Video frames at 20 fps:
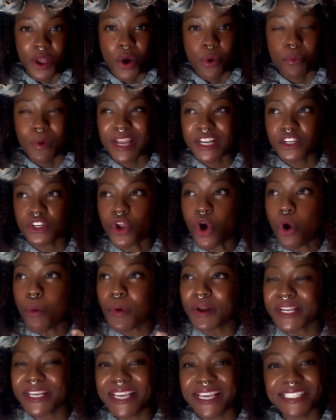when
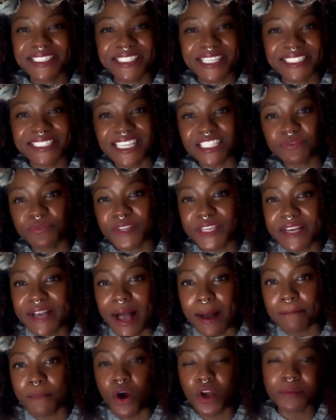nobody can successfully
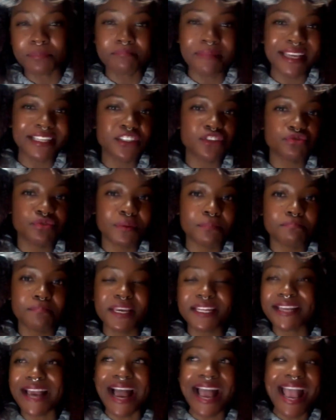come on mainstream
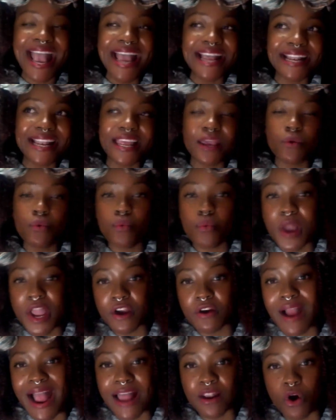media
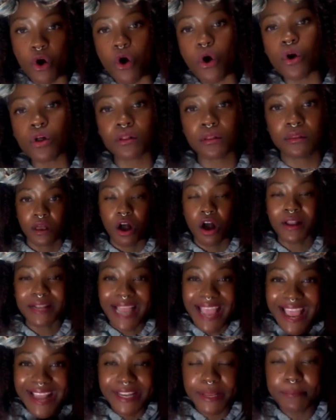anywhere at all, on
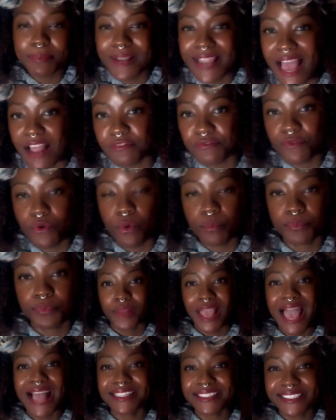any platform,
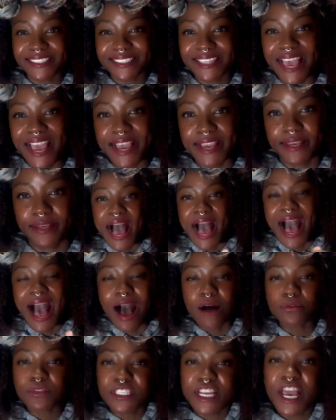and say,
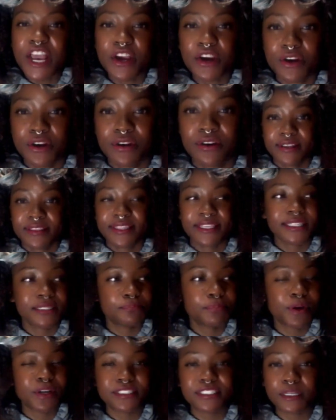how dare this
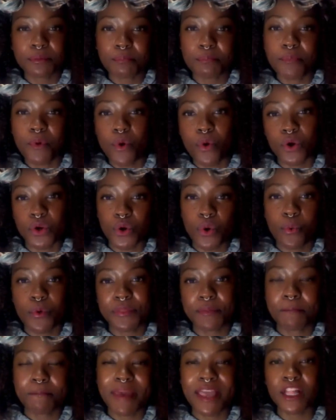person born
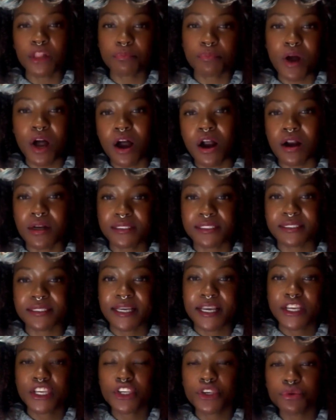with male parts
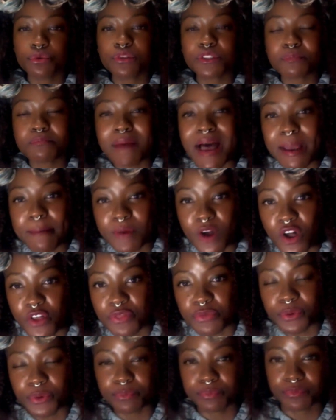use my
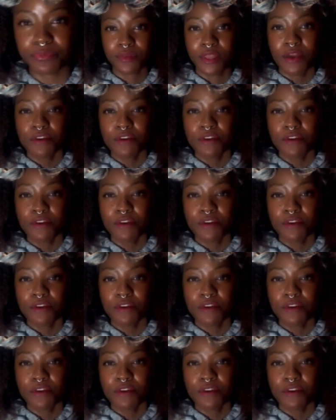bathroom?